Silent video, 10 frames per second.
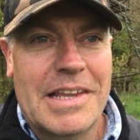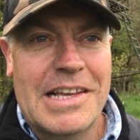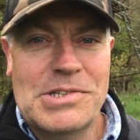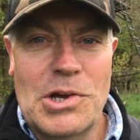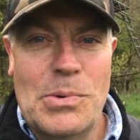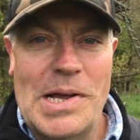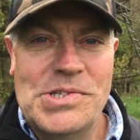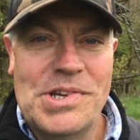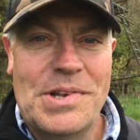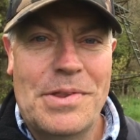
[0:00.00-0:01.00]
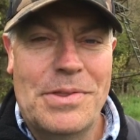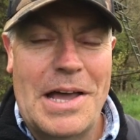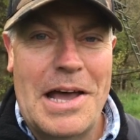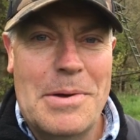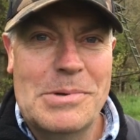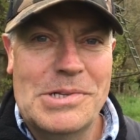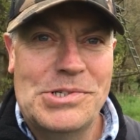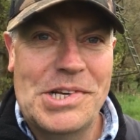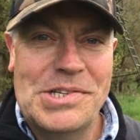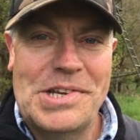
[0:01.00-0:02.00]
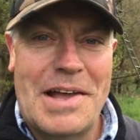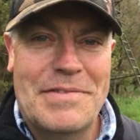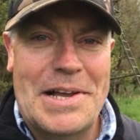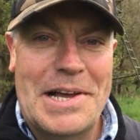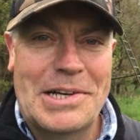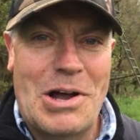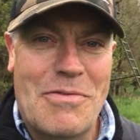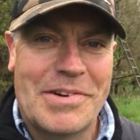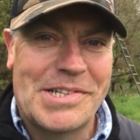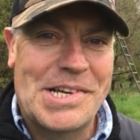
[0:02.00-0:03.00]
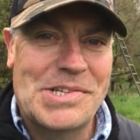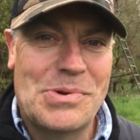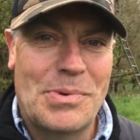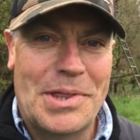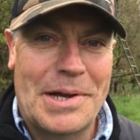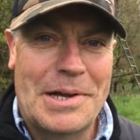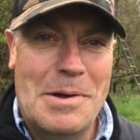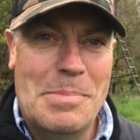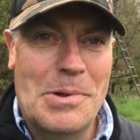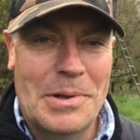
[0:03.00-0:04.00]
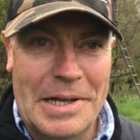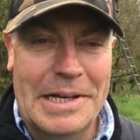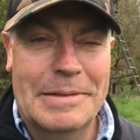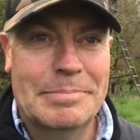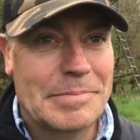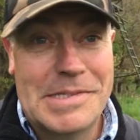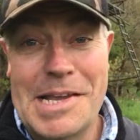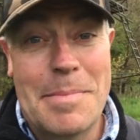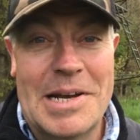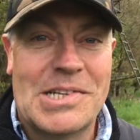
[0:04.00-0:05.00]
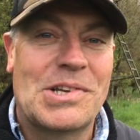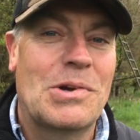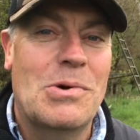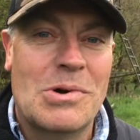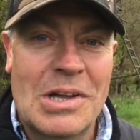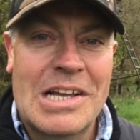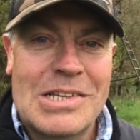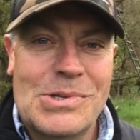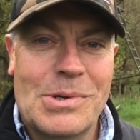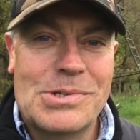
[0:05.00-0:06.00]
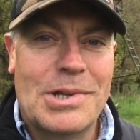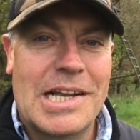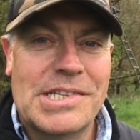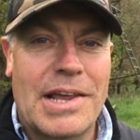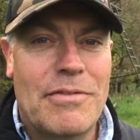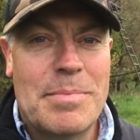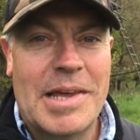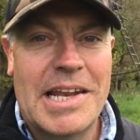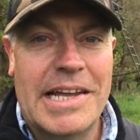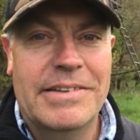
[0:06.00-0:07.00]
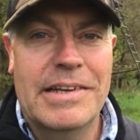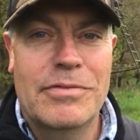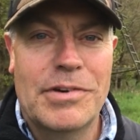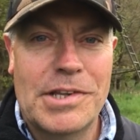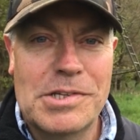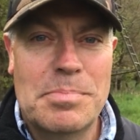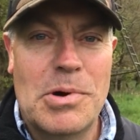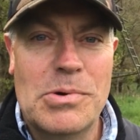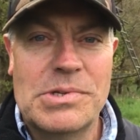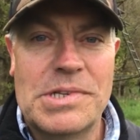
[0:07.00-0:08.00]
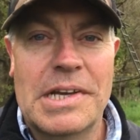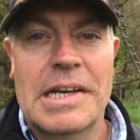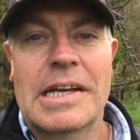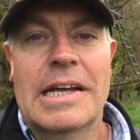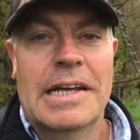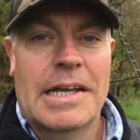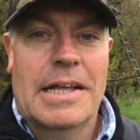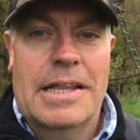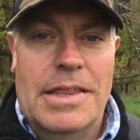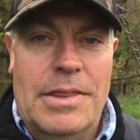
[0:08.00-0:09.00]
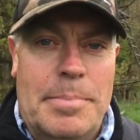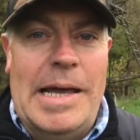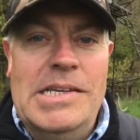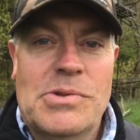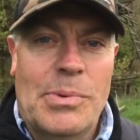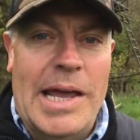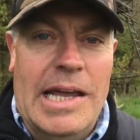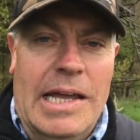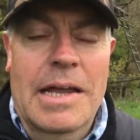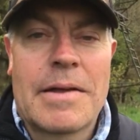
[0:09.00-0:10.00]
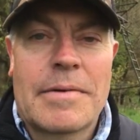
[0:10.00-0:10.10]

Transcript: It's a question that I was just having a conversation with a couple 10 minutes ago, so that's given me the idea for this post. The best way